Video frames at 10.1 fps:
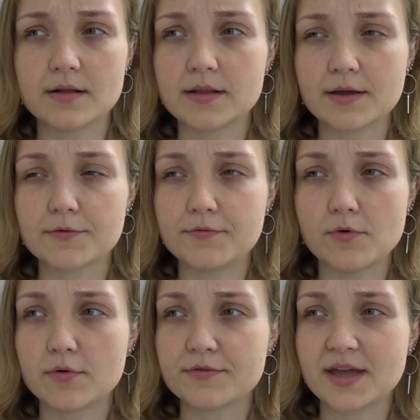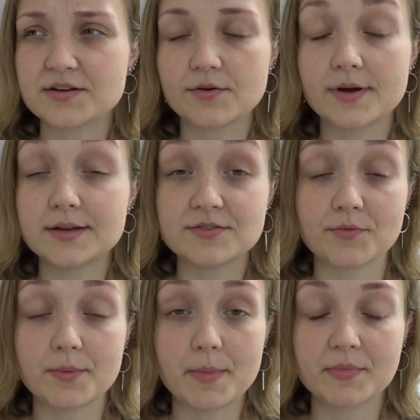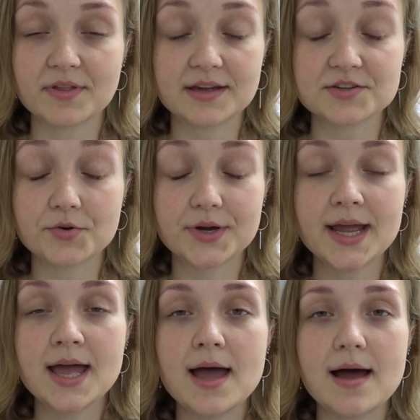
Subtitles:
like a fourth category. I don't remember the category.